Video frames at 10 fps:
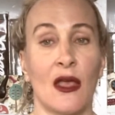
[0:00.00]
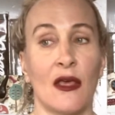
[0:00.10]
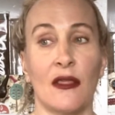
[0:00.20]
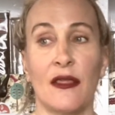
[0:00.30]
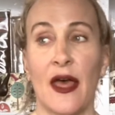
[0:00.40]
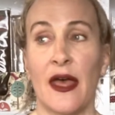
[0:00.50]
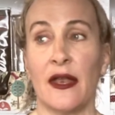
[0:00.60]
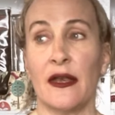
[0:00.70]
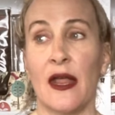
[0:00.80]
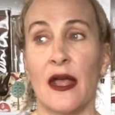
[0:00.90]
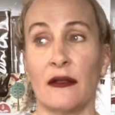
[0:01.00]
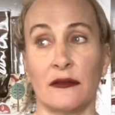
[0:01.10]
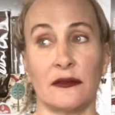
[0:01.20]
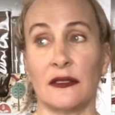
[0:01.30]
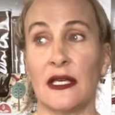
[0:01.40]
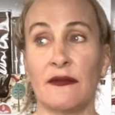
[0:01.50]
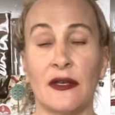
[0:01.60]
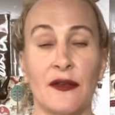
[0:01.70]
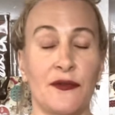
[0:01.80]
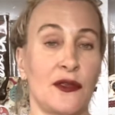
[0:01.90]
then even
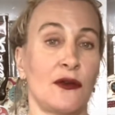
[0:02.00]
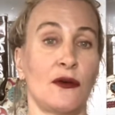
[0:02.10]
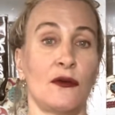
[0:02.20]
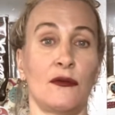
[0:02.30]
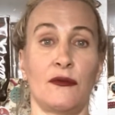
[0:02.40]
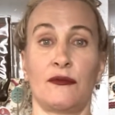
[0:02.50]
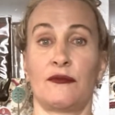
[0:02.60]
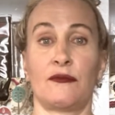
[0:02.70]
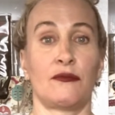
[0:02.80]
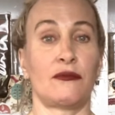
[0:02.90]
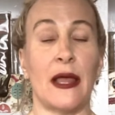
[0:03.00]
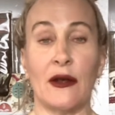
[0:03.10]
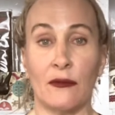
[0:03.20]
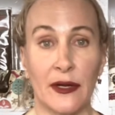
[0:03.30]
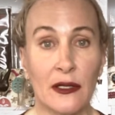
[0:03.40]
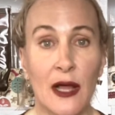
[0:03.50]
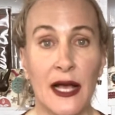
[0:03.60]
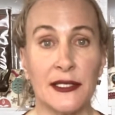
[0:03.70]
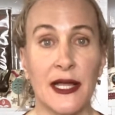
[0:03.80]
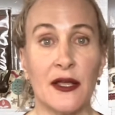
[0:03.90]
if you later
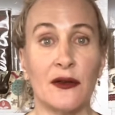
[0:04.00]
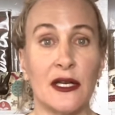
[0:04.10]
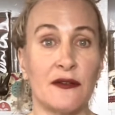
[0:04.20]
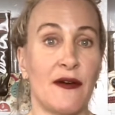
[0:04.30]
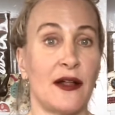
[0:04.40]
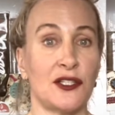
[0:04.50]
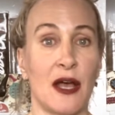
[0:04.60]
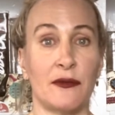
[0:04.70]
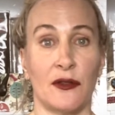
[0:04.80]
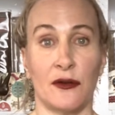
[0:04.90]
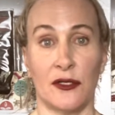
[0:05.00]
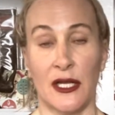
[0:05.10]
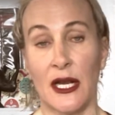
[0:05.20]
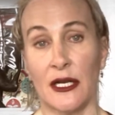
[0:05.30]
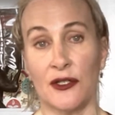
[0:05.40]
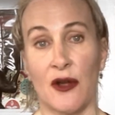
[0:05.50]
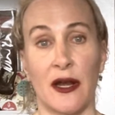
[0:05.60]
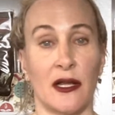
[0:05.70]
realize that you need to file Chapter 13 and try to